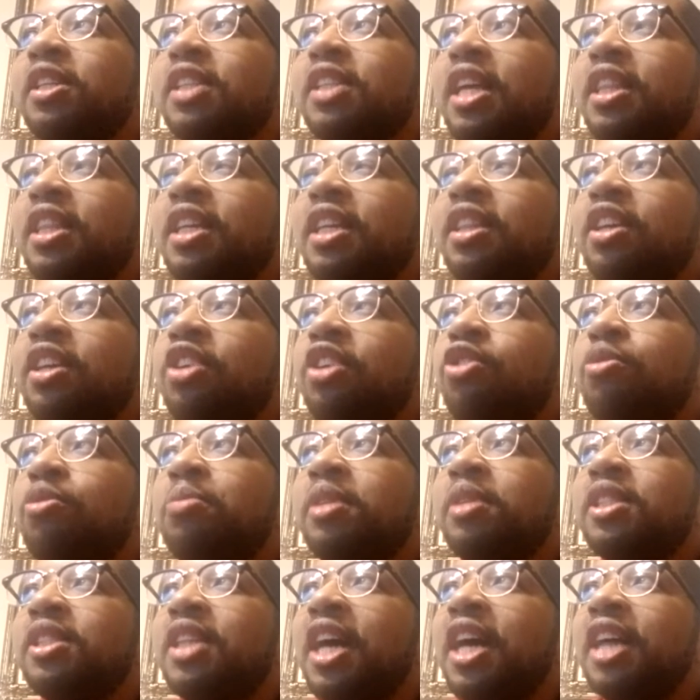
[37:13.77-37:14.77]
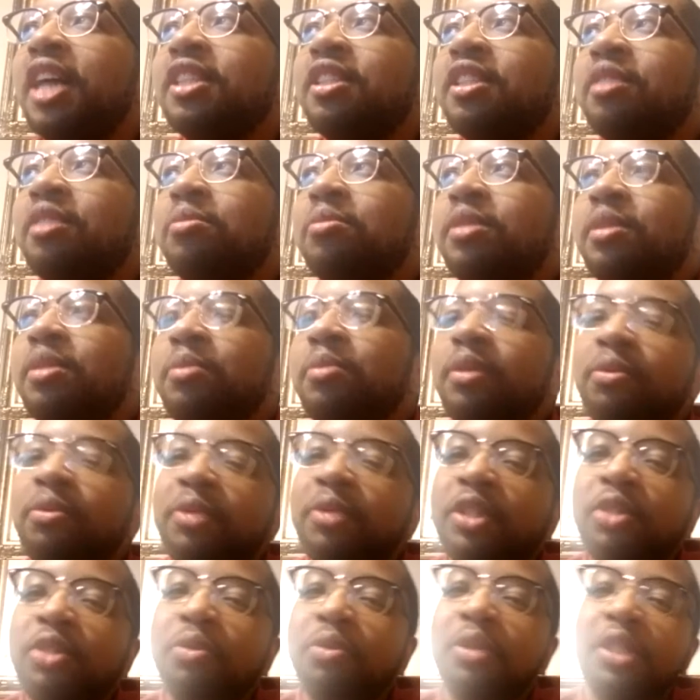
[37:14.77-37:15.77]
I think the hubris got to them, similar to
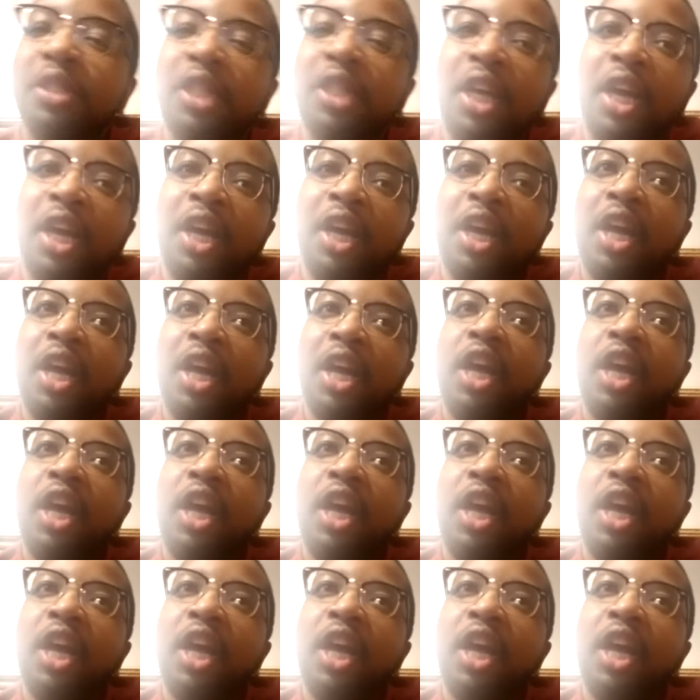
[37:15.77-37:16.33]
what you were saying.